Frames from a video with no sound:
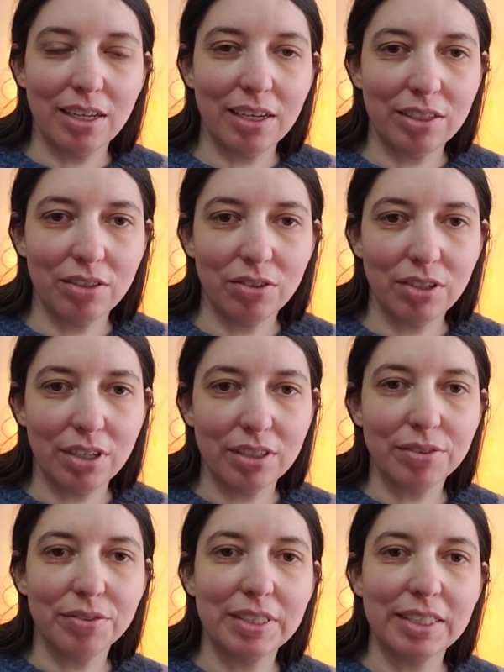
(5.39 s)
I know a lot
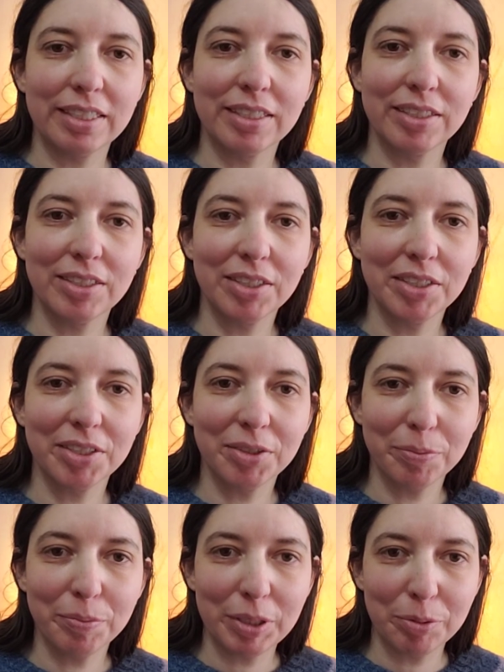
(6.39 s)
of the
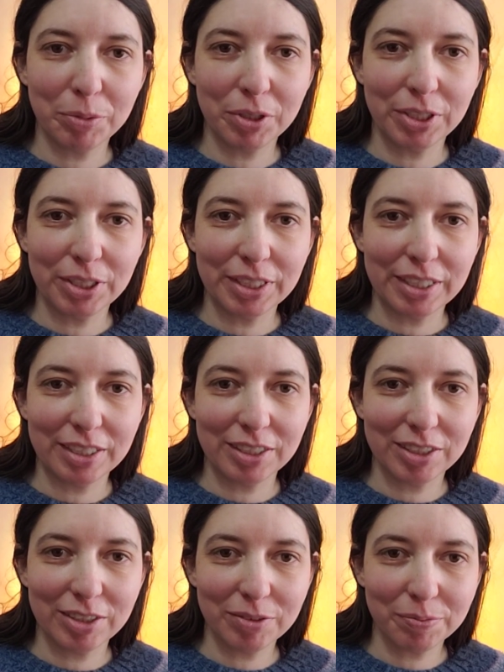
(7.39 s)
people
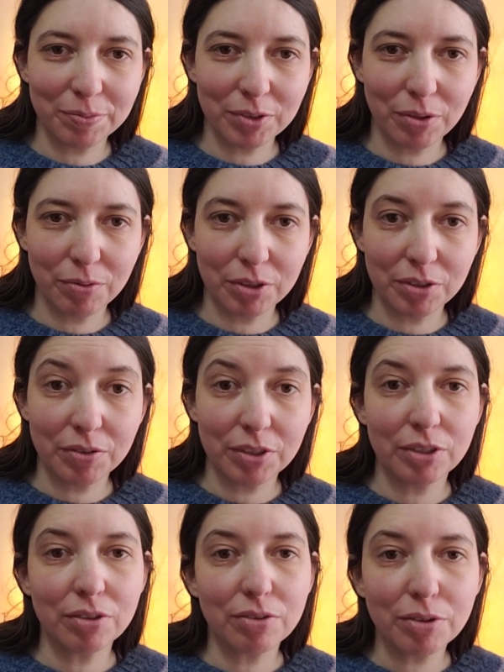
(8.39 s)
in one of
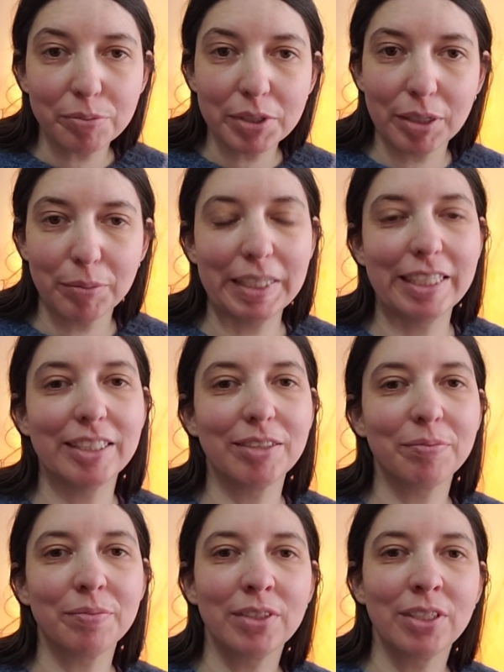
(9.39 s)
the groups I'm in